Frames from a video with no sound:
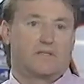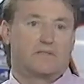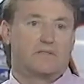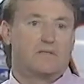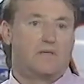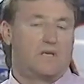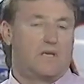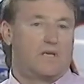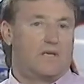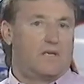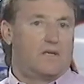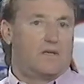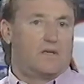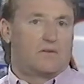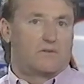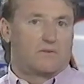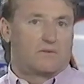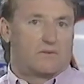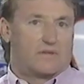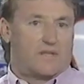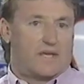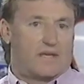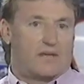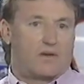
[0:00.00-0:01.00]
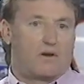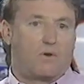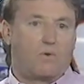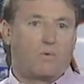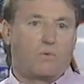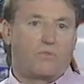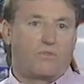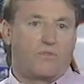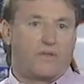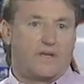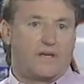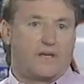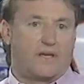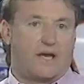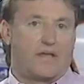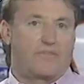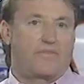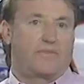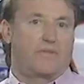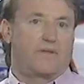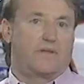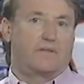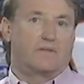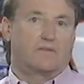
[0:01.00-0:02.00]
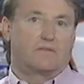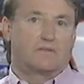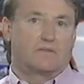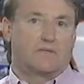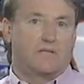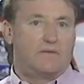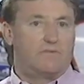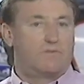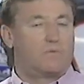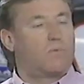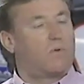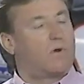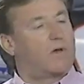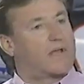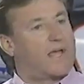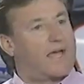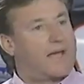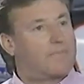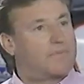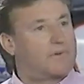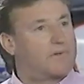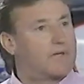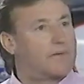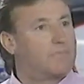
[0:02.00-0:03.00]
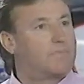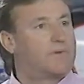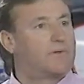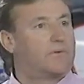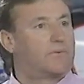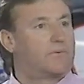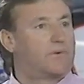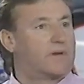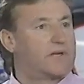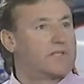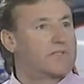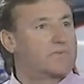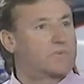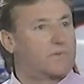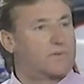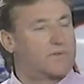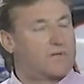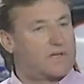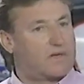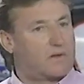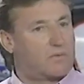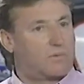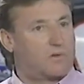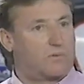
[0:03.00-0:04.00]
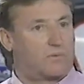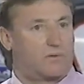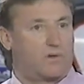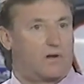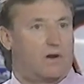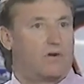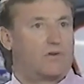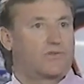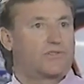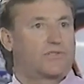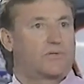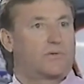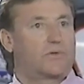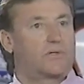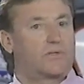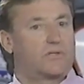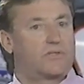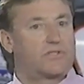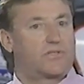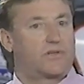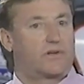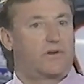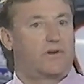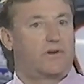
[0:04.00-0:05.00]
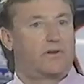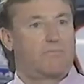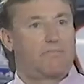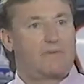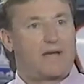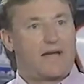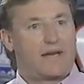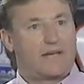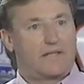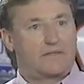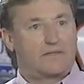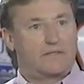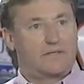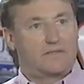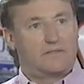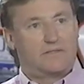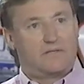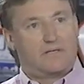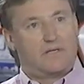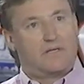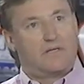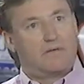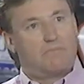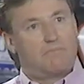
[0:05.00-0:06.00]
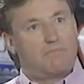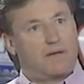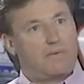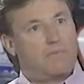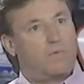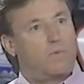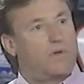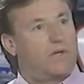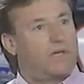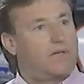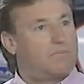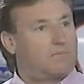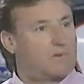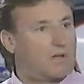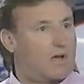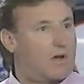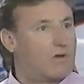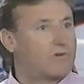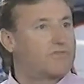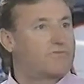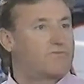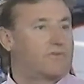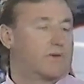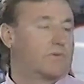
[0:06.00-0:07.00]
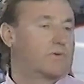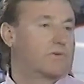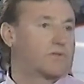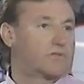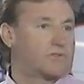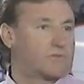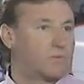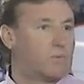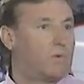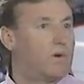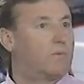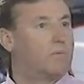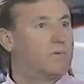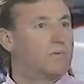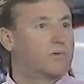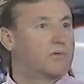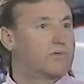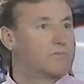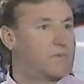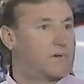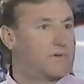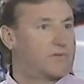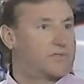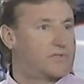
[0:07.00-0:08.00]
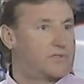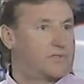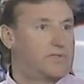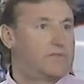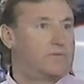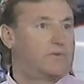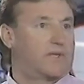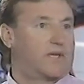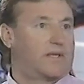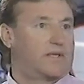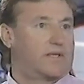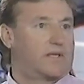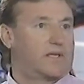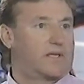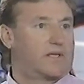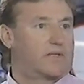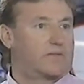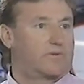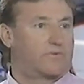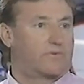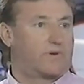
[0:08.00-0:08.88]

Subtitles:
And that whole thing, I think, even what happened up in the race with Dale, we were also concerned about it, that maybe we even lost focus of what we were supposed to do that day at the